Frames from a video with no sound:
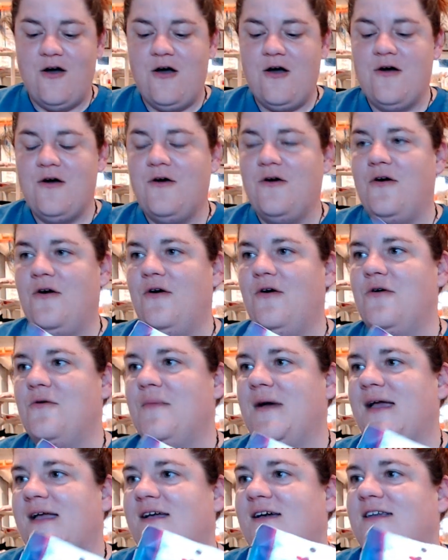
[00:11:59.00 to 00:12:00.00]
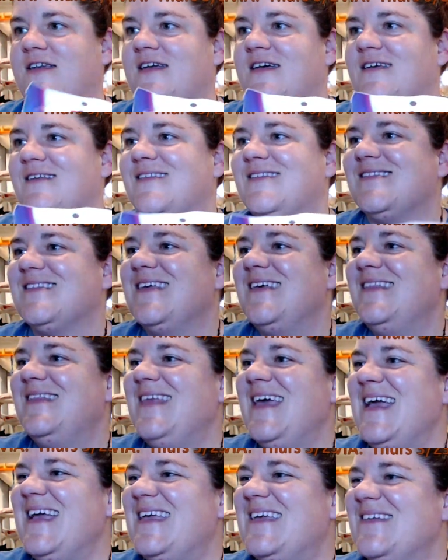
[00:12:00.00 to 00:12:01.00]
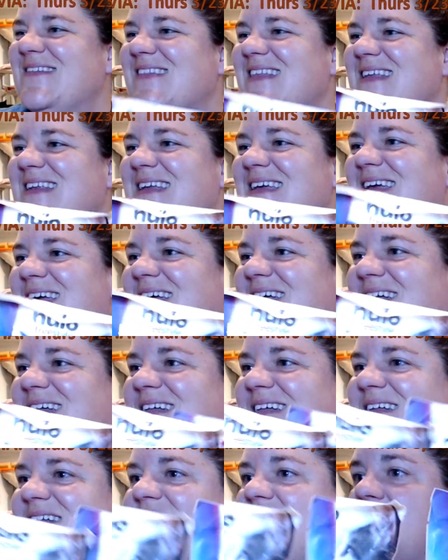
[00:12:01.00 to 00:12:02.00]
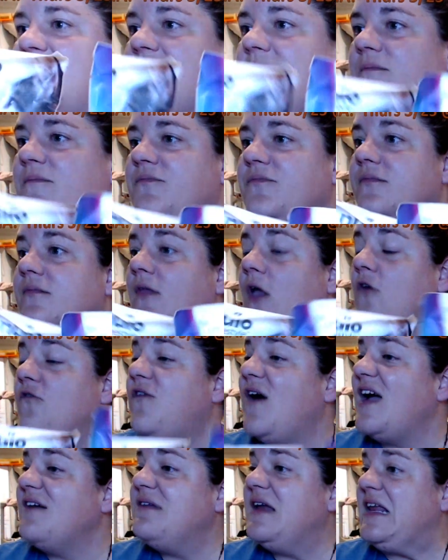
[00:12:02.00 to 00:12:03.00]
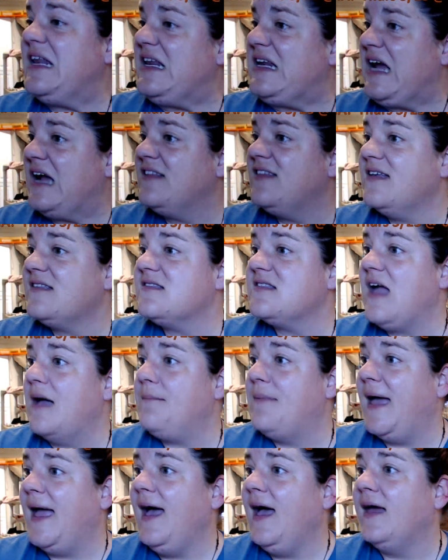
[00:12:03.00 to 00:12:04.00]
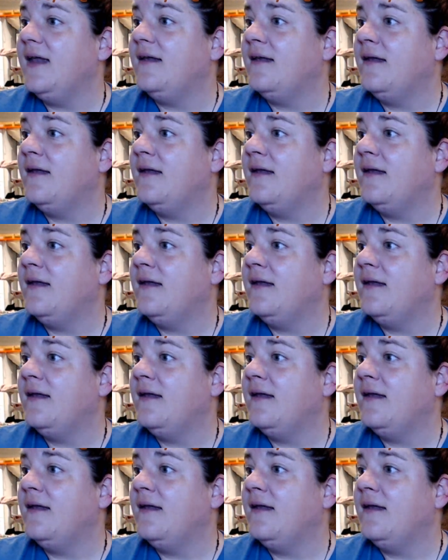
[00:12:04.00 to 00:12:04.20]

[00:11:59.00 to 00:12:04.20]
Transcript: Oh, my goodness. Thank you, Cindy. Five ninety nine. that's not bad.